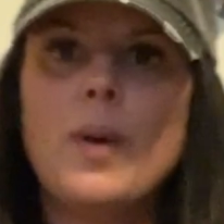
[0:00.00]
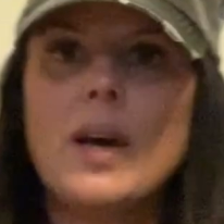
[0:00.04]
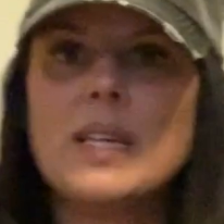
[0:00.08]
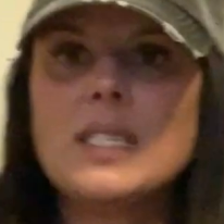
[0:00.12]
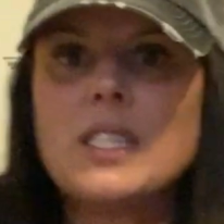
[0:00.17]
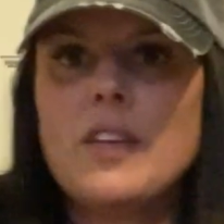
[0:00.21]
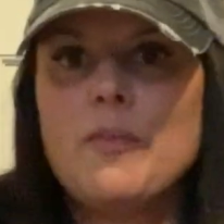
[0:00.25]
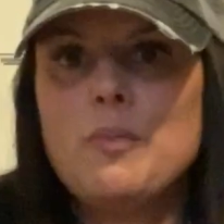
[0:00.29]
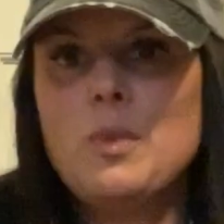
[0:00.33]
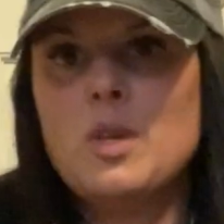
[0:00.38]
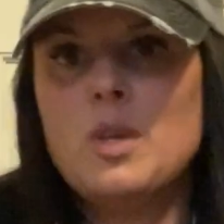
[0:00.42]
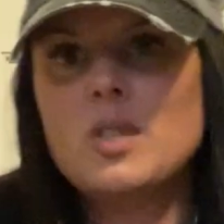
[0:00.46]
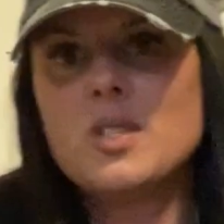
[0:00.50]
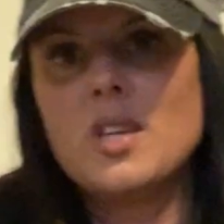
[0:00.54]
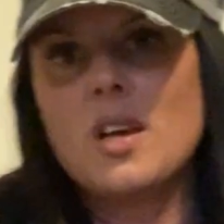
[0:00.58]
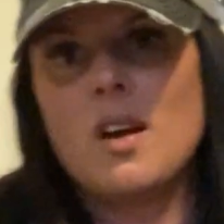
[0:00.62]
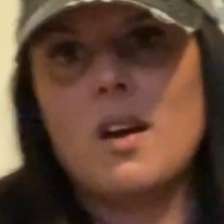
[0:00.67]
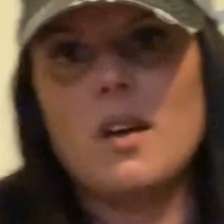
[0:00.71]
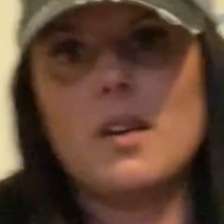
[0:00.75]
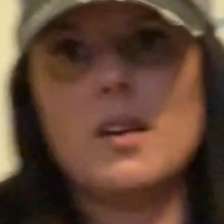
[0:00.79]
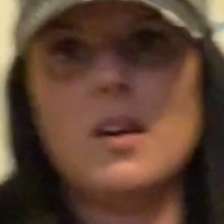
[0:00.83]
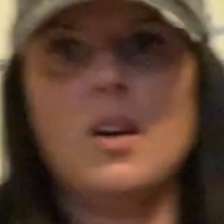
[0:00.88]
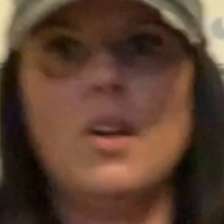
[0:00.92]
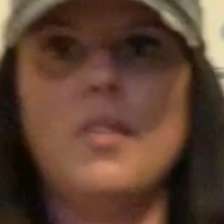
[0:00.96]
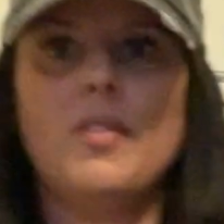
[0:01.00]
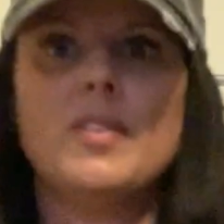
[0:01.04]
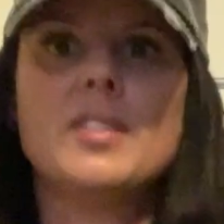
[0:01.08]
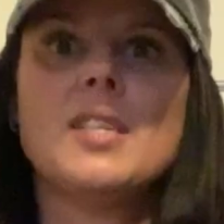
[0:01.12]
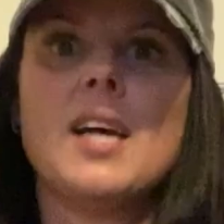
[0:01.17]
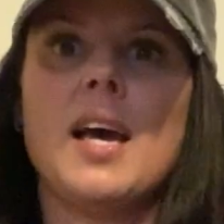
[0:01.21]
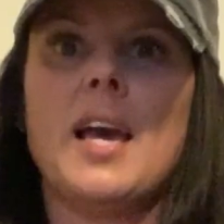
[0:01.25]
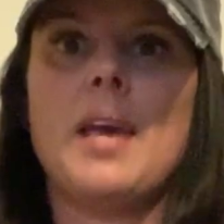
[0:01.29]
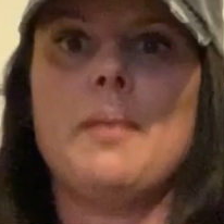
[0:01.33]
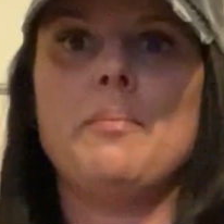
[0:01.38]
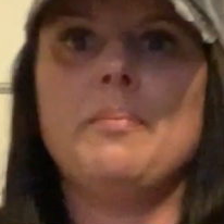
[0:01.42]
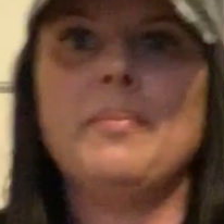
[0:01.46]
who has to have music on all the
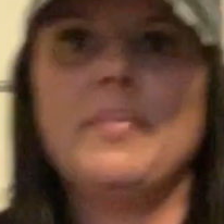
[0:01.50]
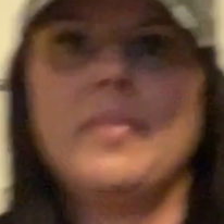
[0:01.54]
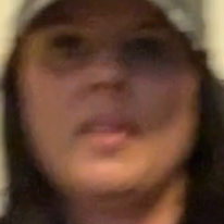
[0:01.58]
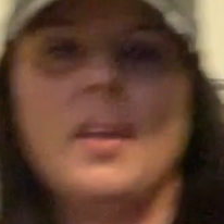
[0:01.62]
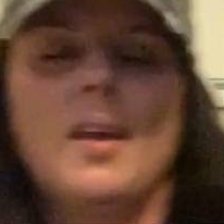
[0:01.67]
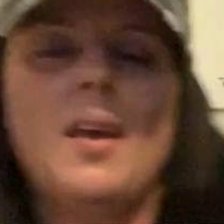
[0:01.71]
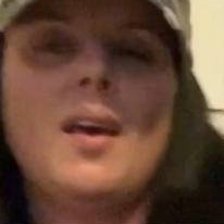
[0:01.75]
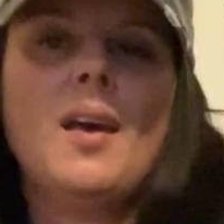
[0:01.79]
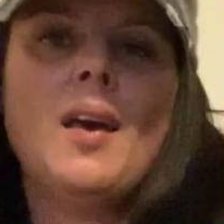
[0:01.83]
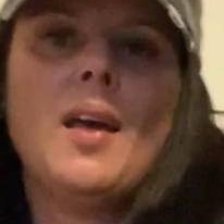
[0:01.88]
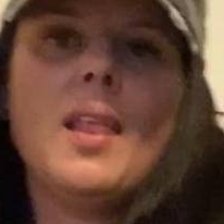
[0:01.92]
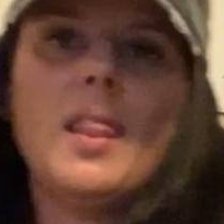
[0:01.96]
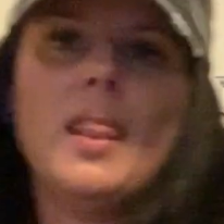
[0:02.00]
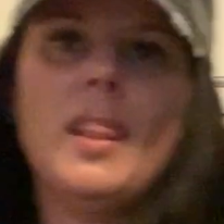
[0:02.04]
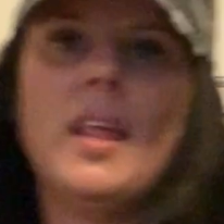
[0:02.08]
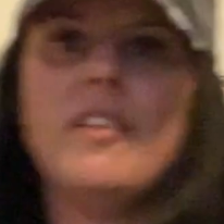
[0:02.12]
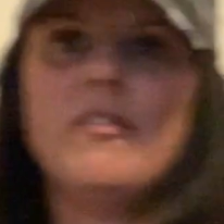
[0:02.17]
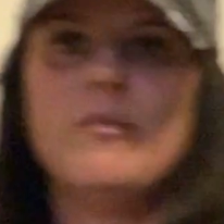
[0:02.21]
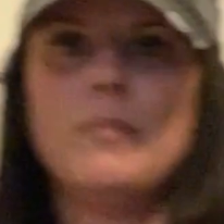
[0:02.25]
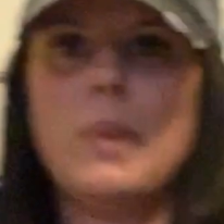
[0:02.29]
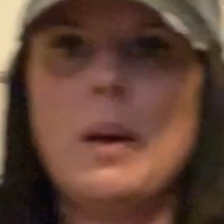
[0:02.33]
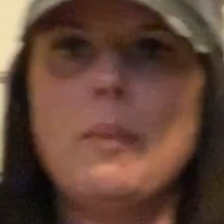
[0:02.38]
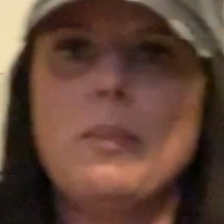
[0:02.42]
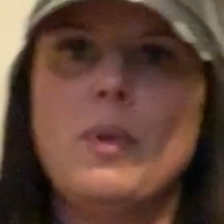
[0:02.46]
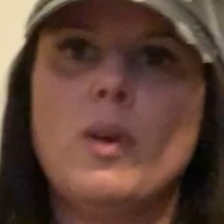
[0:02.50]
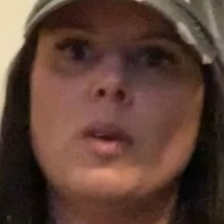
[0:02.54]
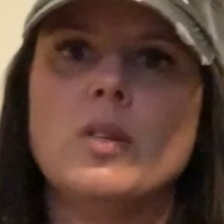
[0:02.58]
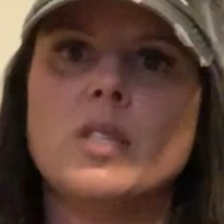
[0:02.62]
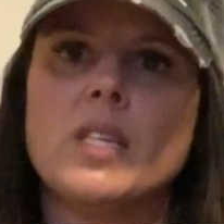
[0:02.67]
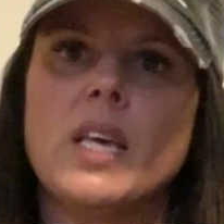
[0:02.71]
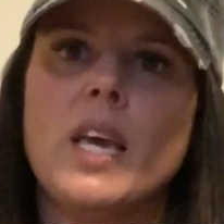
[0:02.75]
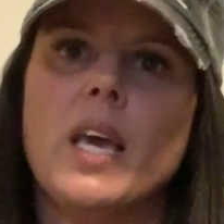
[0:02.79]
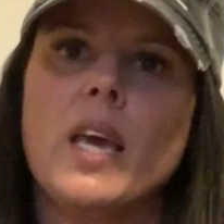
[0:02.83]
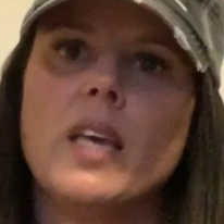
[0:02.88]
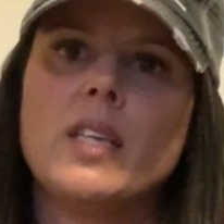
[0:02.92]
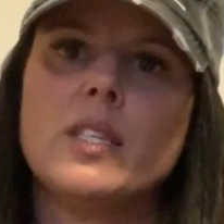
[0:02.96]
time. Love my
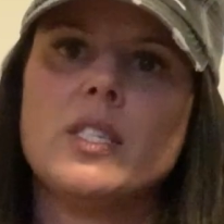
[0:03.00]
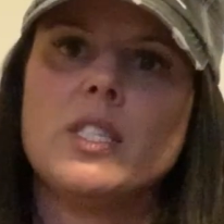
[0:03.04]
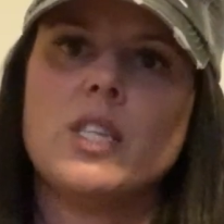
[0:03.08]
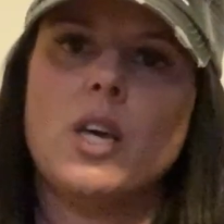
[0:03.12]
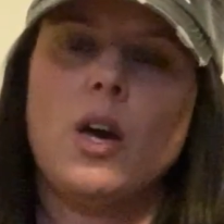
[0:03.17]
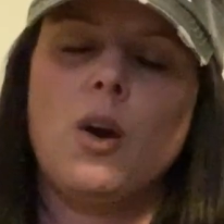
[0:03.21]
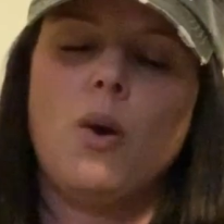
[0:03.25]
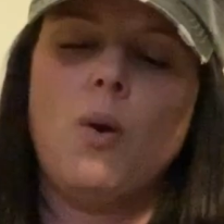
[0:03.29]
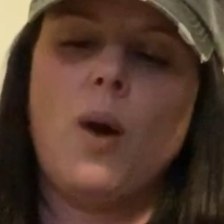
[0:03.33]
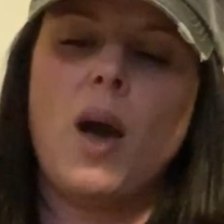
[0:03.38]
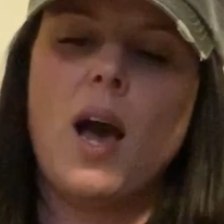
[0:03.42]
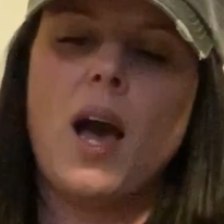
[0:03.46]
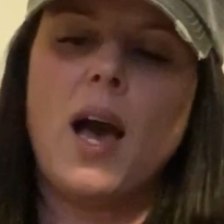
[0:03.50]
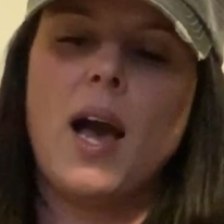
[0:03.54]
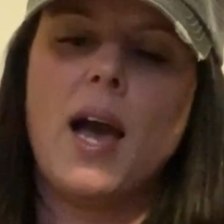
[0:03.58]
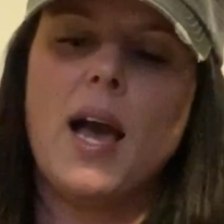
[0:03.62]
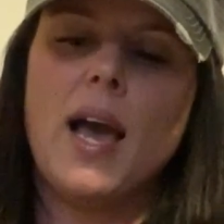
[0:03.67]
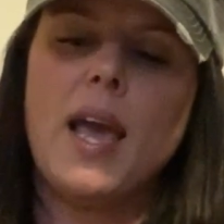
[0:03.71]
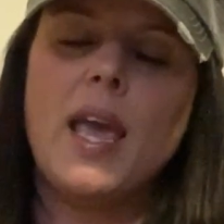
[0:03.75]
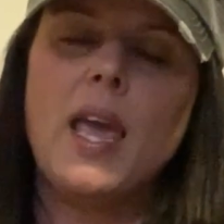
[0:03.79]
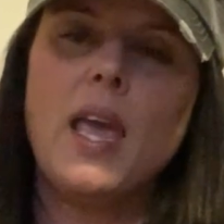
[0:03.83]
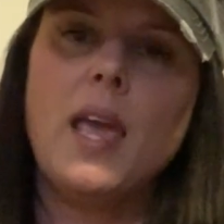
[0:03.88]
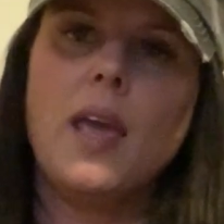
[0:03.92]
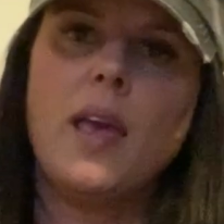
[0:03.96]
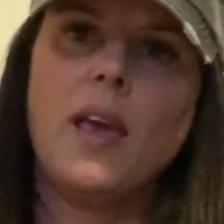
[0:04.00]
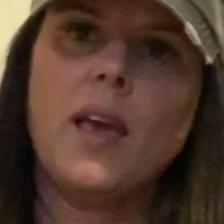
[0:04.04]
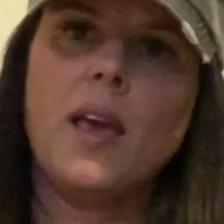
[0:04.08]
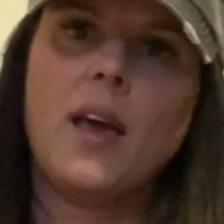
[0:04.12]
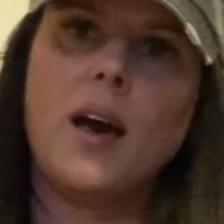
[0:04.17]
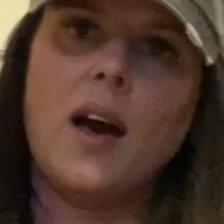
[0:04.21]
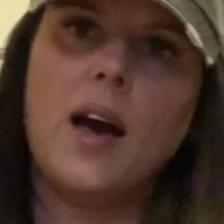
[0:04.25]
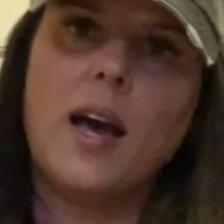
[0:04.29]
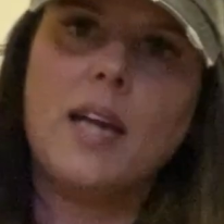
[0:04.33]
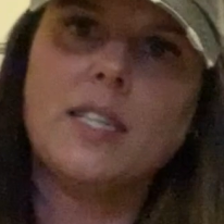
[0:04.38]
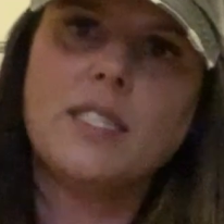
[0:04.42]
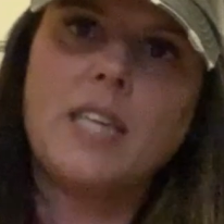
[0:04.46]
music. So I
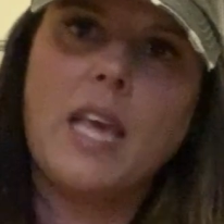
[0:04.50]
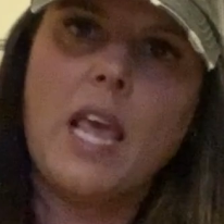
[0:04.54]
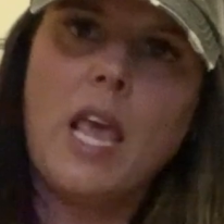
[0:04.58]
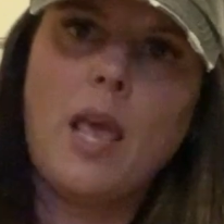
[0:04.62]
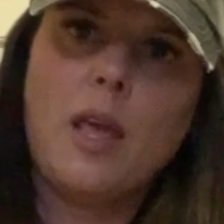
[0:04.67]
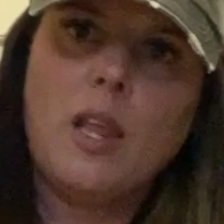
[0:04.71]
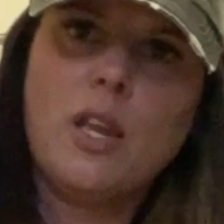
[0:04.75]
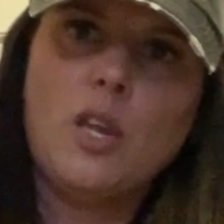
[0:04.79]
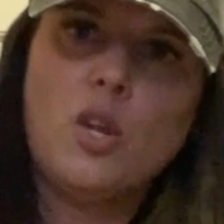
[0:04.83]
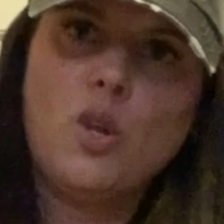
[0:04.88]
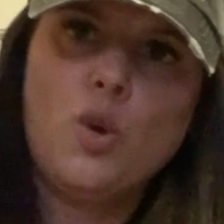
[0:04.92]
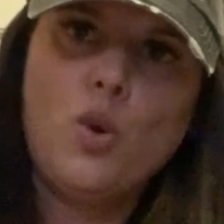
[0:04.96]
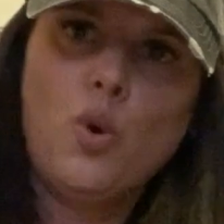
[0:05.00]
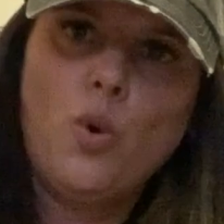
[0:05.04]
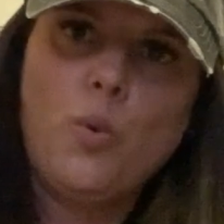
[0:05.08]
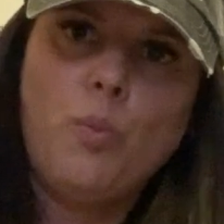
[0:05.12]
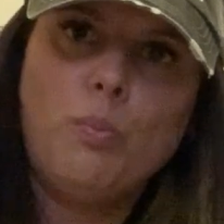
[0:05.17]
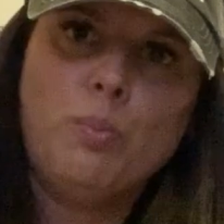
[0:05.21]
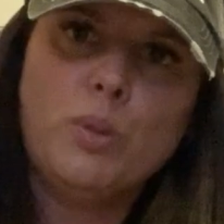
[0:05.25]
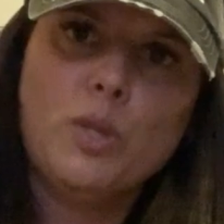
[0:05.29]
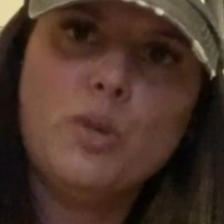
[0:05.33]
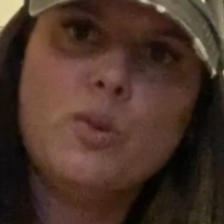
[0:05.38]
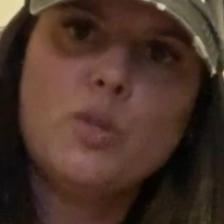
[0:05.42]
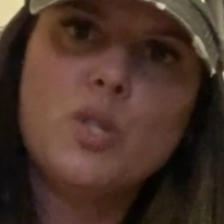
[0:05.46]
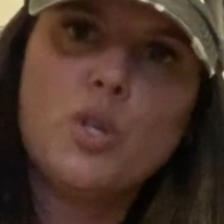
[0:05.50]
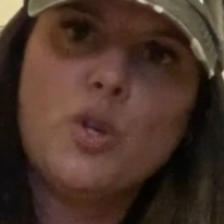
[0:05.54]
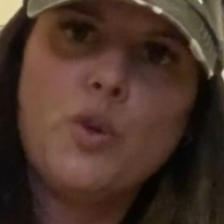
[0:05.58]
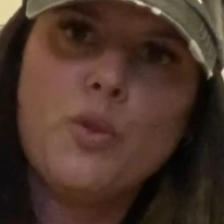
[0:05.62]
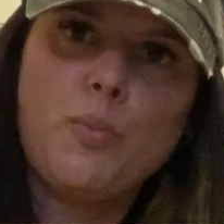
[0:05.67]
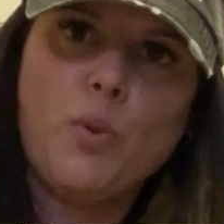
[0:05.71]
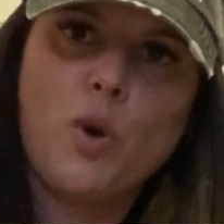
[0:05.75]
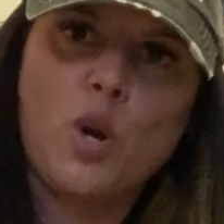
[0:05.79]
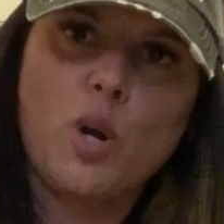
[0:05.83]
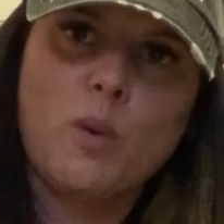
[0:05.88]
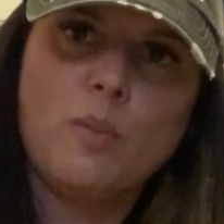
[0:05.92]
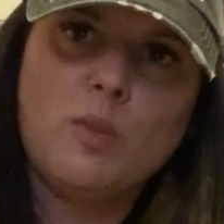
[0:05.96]
got a new
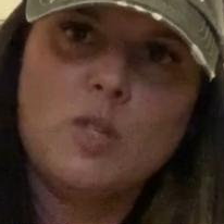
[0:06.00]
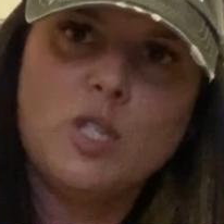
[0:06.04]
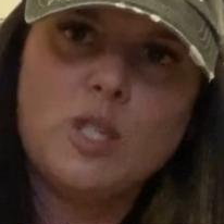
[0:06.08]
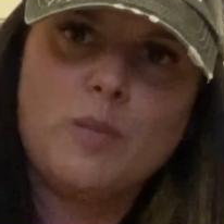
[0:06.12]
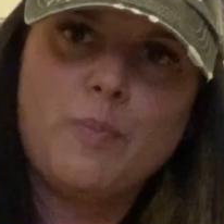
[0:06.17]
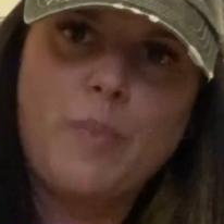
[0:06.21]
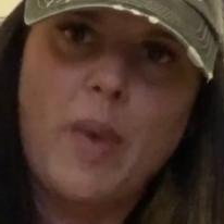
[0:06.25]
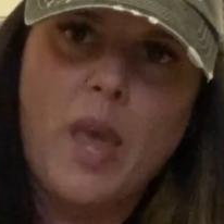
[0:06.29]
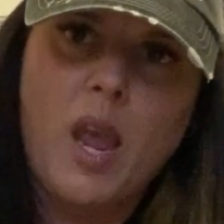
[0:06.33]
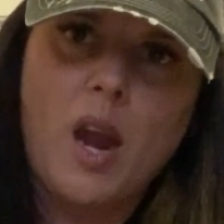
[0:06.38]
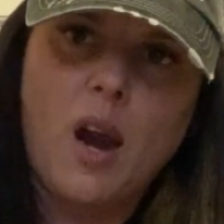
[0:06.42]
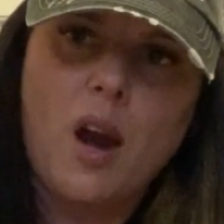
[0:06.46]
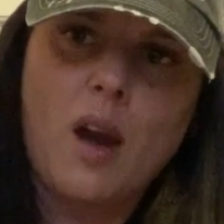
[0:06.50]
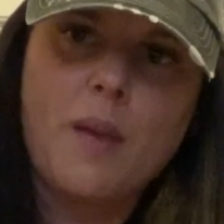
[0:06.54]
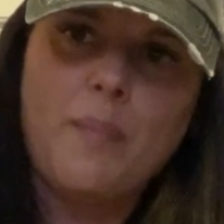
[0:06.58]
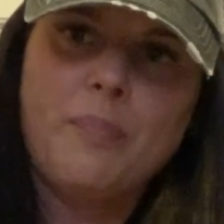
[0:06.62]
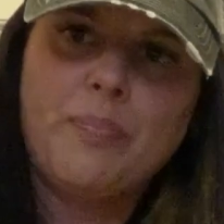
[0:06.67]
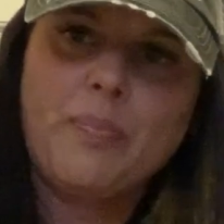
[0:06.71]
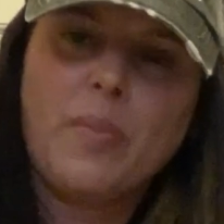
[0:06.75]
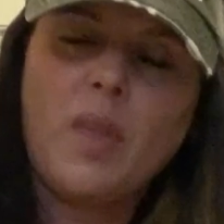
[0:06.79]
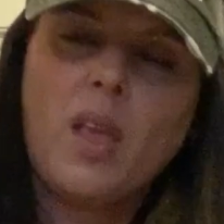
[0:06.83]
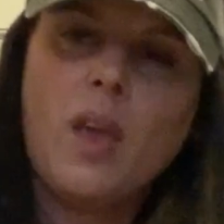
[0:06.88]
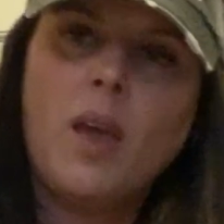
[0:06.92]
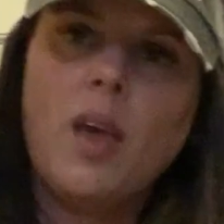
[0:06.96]
Bluetooth portable speaker.